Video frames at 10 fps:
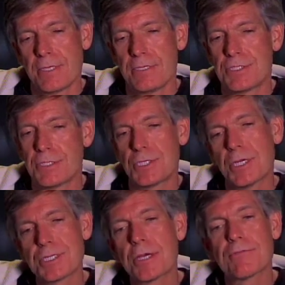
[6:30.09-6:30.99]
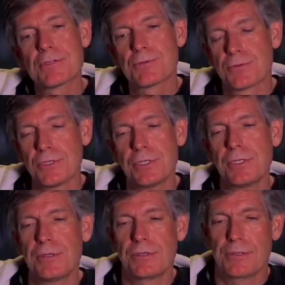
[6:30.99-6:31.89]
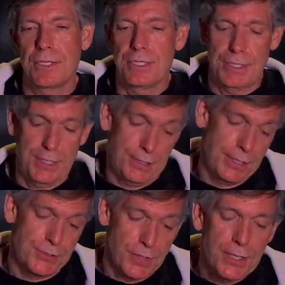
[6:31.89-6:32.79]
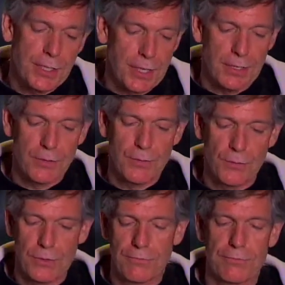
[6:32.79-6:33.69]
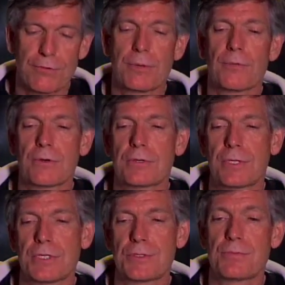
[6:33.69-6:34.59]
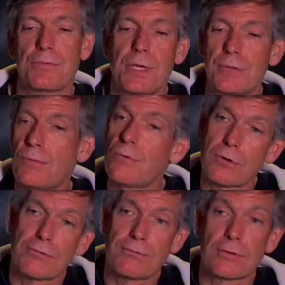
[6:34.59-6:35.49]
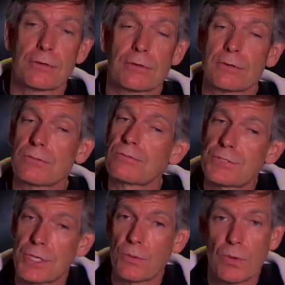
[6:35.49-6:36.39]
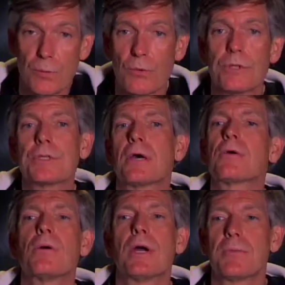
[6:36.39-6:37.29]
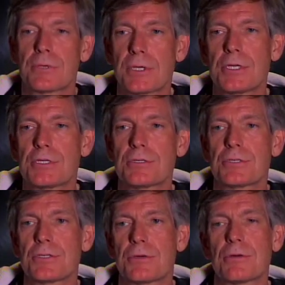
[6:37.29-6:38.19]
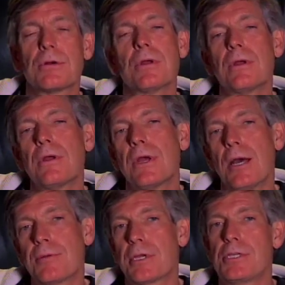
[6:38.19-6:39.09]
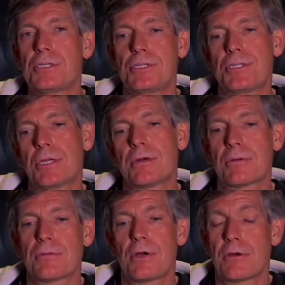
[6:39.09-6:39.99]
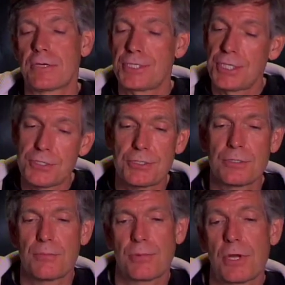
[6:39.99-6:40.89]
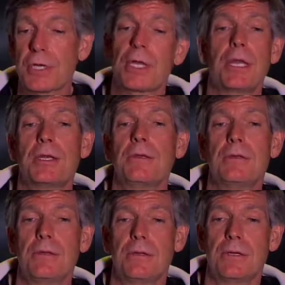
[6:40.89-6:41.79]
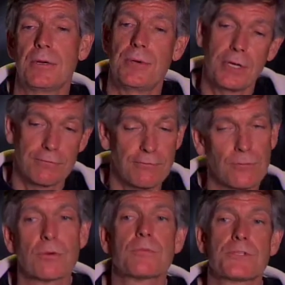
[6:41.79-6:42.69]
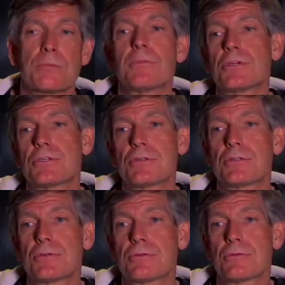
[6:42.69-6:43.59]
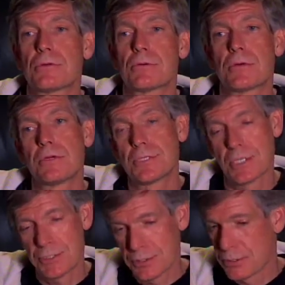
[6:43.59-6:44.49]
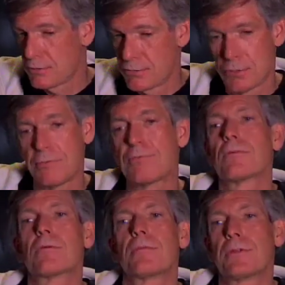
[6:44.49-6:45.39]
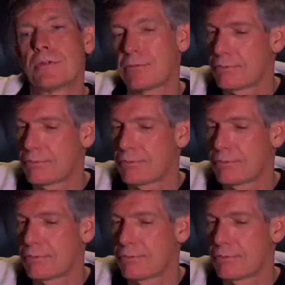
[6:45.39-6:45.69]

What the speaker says: JSF is really, at least right now, more of a framework that's meant more for, say, Web 1.0 applications. So applications that are essentially predicated upon form submissions, where you essentially show a form and